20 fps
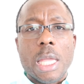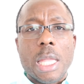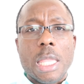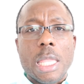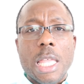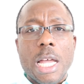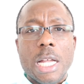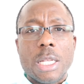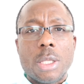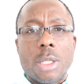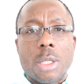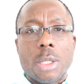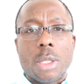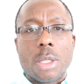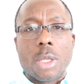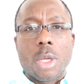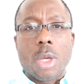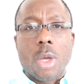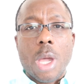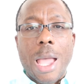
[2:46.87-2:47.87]

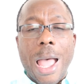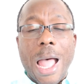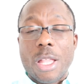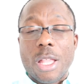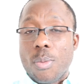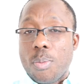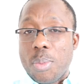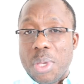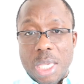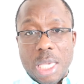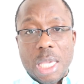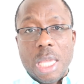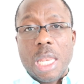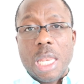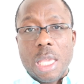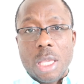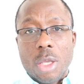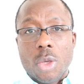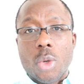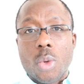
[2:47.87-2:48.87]
that at the
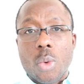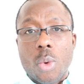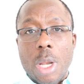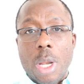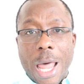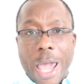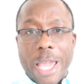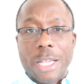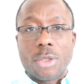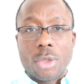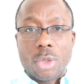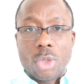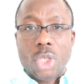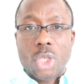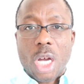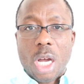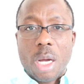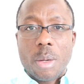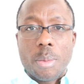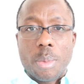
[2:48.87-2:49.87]
beginning you like the
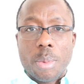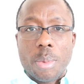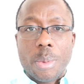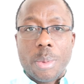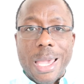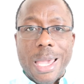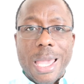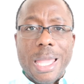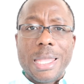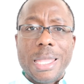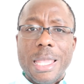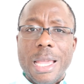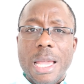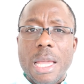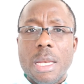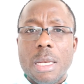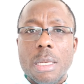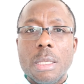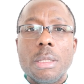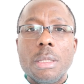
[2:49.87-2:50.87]
job and
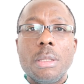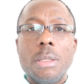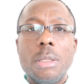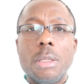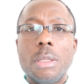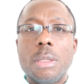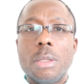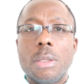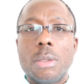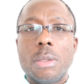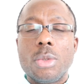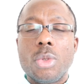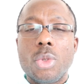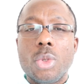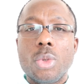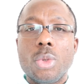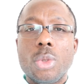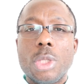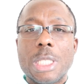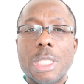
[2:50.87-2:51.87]
then
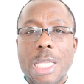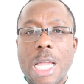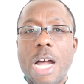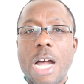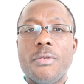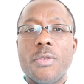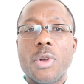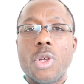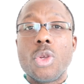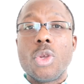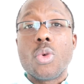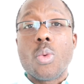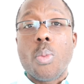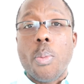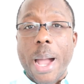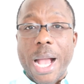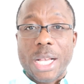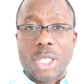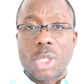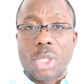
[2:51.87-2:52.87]
you discover a new
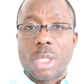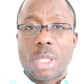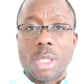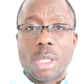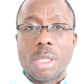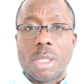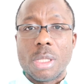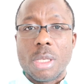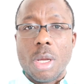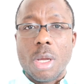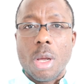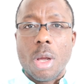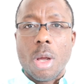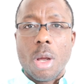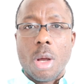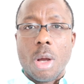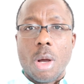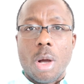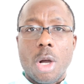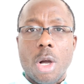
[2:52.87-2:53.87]
passion
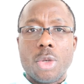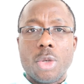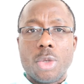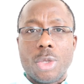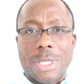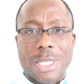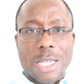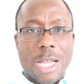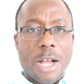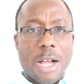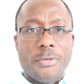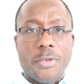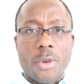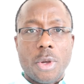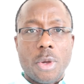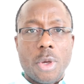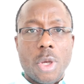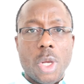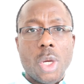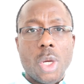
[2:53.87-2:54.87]
or you
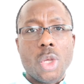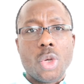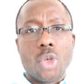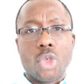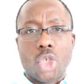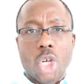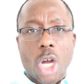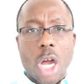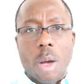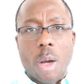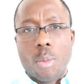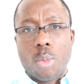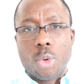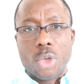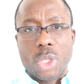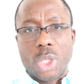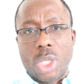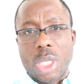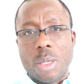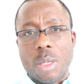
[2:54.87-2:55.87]
discover a new job
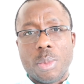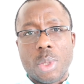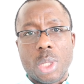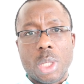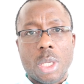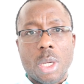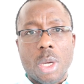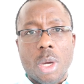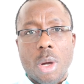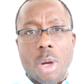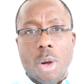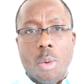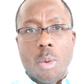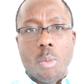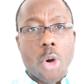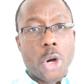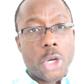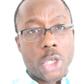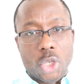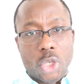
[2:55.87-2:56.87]
which seems
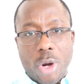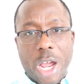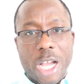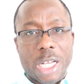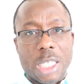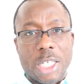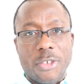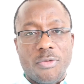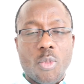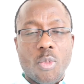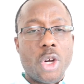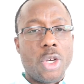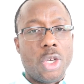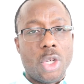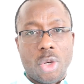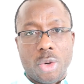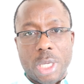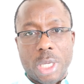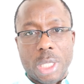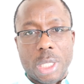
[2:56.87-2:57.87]
more attractive, more
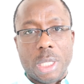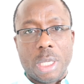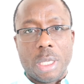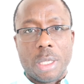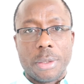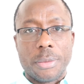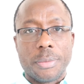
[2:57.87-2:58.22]
interesting.